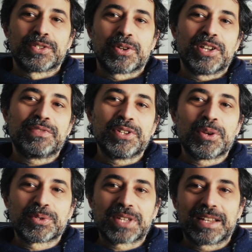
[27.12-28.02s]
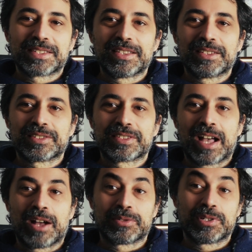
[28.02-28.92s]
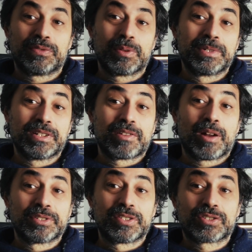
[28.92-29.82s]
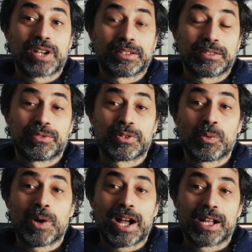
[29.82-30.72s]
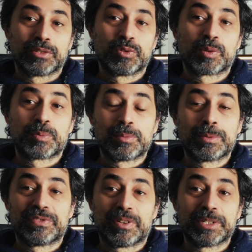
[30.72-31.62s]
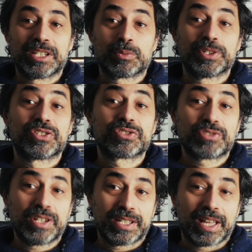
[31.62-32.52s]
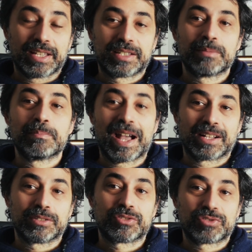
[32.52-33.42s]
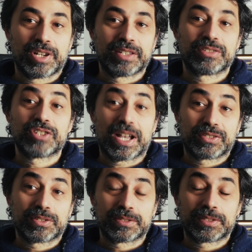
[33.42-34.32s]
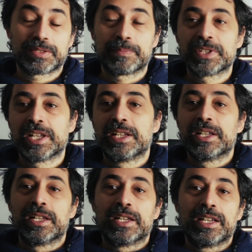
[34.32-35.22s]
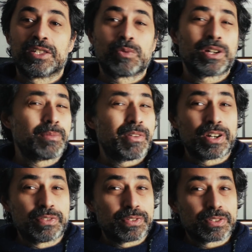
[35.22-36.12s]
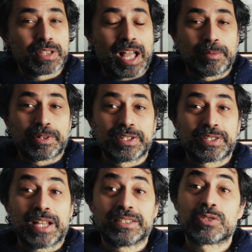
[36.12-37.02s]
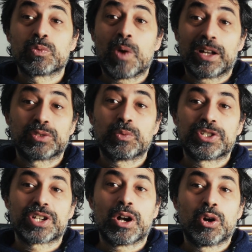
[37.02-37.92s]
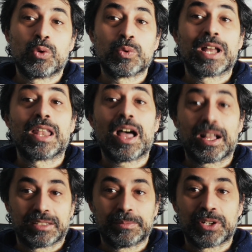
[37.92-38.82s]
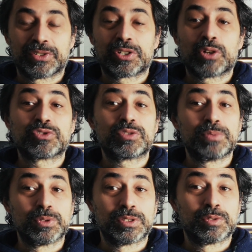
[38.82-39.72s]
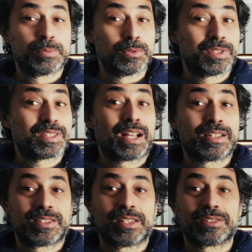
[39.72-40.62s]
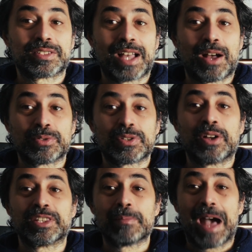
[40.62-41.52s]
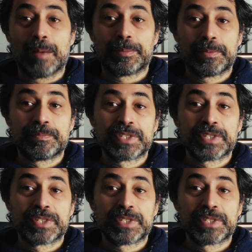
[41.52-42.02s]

So if you know Silence and Other Sounds, if you've been around this channel for a while, you are probably familiar with Stringake, Mangle Strings Gestures. It's one of my very first libraries, and it's one to which I owe a lot because it contributed to put Silence and Other Sounds on the map.